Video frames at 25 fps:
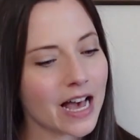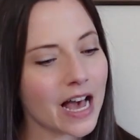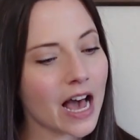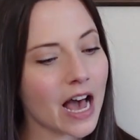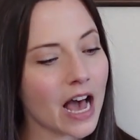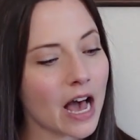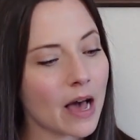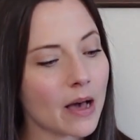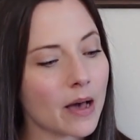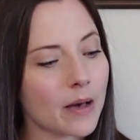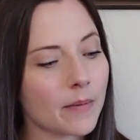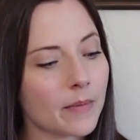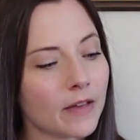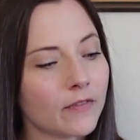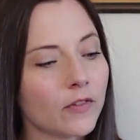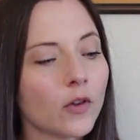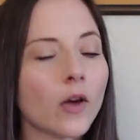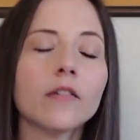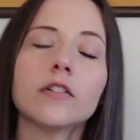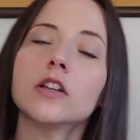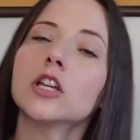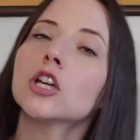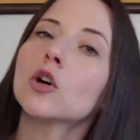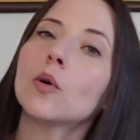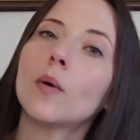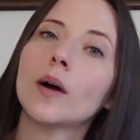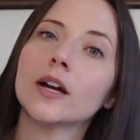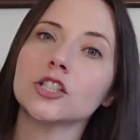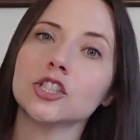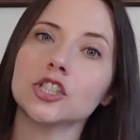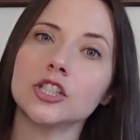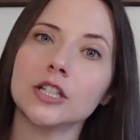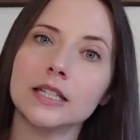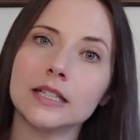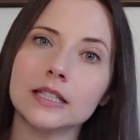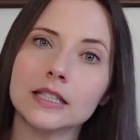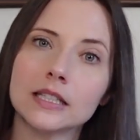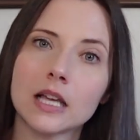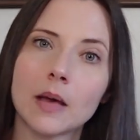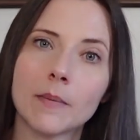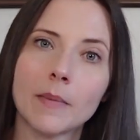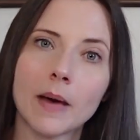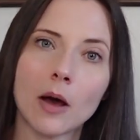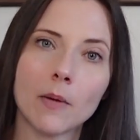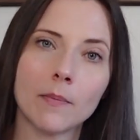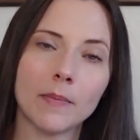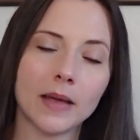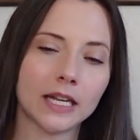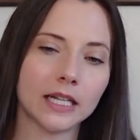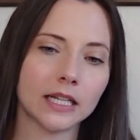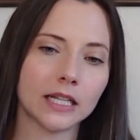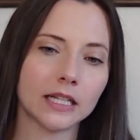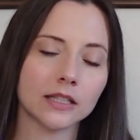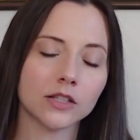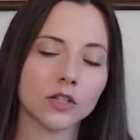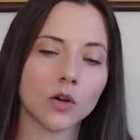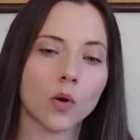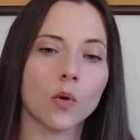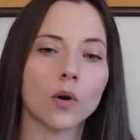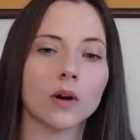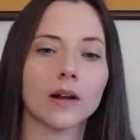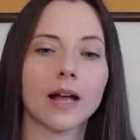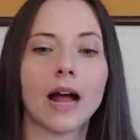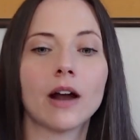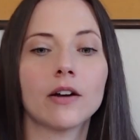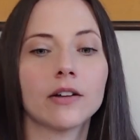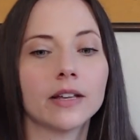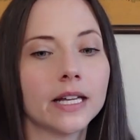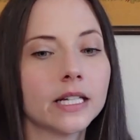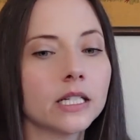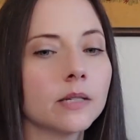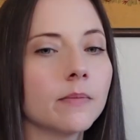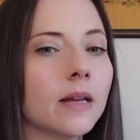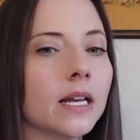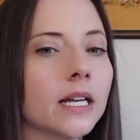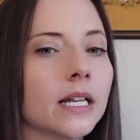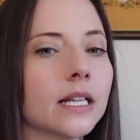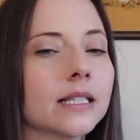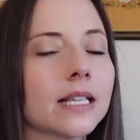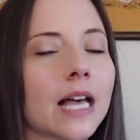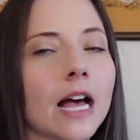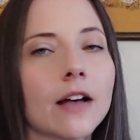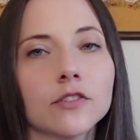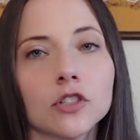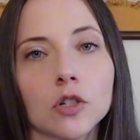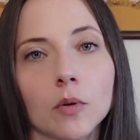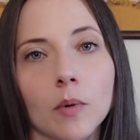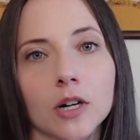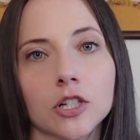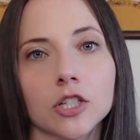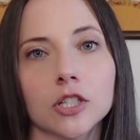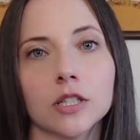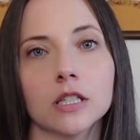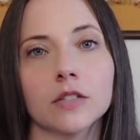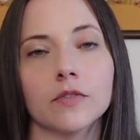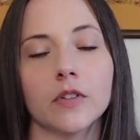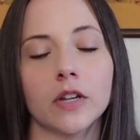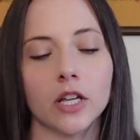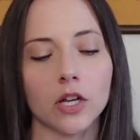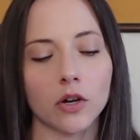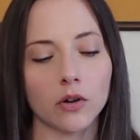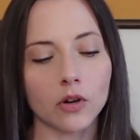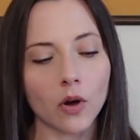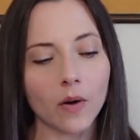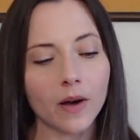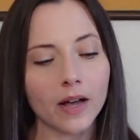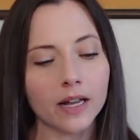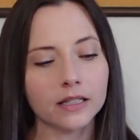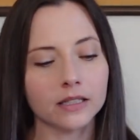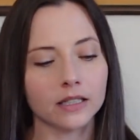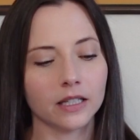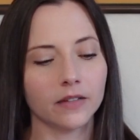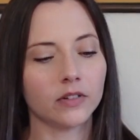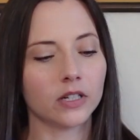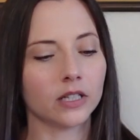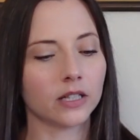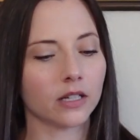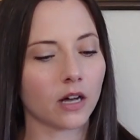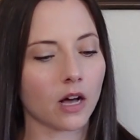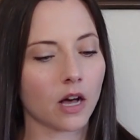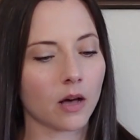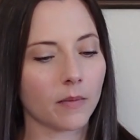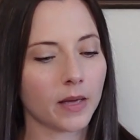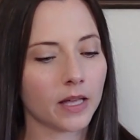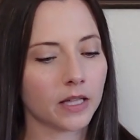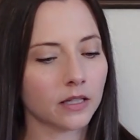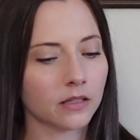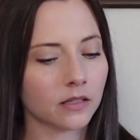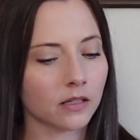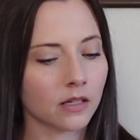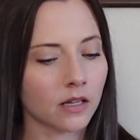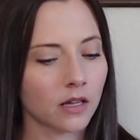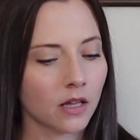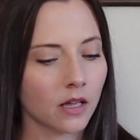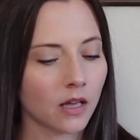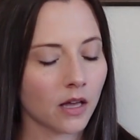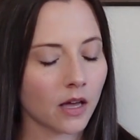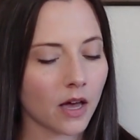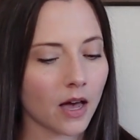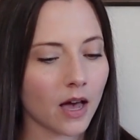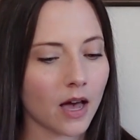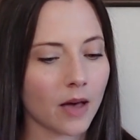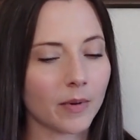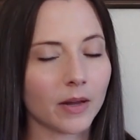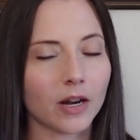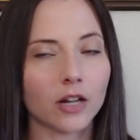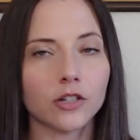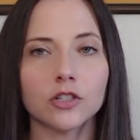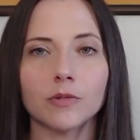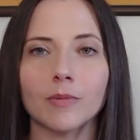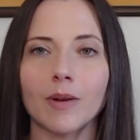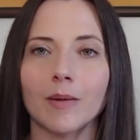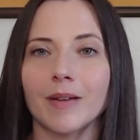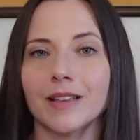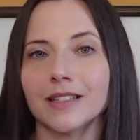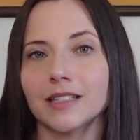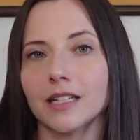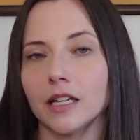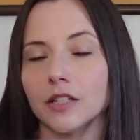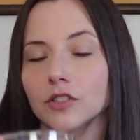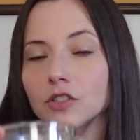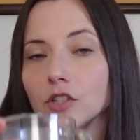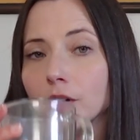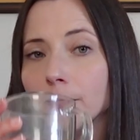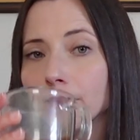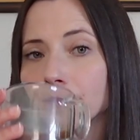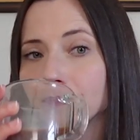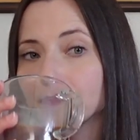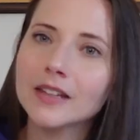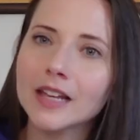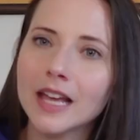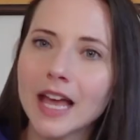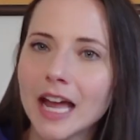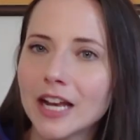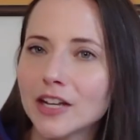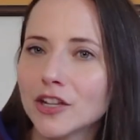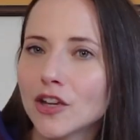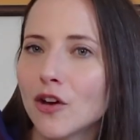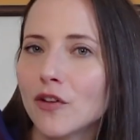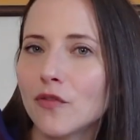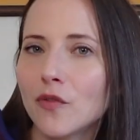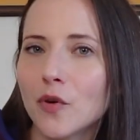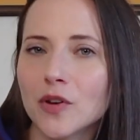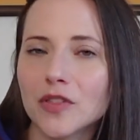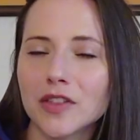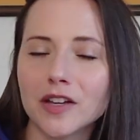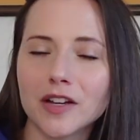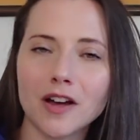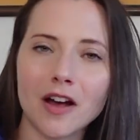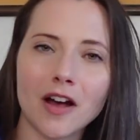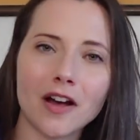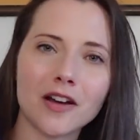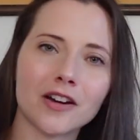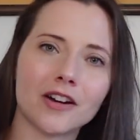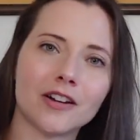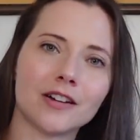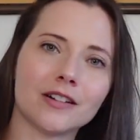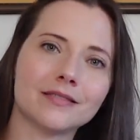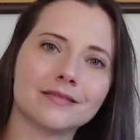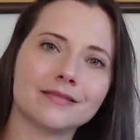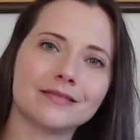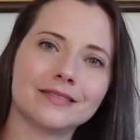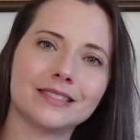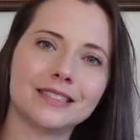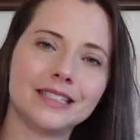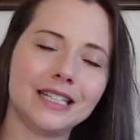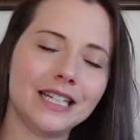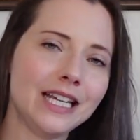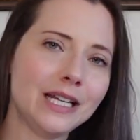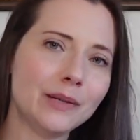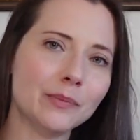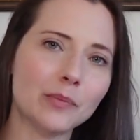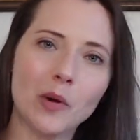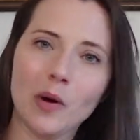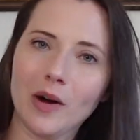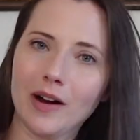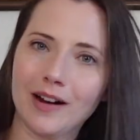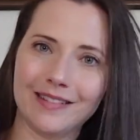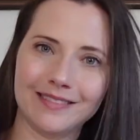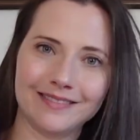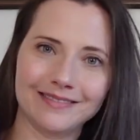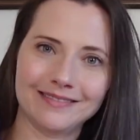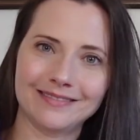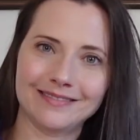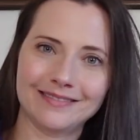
If you have any questions about maintenance or how to get to maintenance after watching this video, go ahead and leave it in the comments, and I'll do my best to answer. And go forth and conquer. Eat more.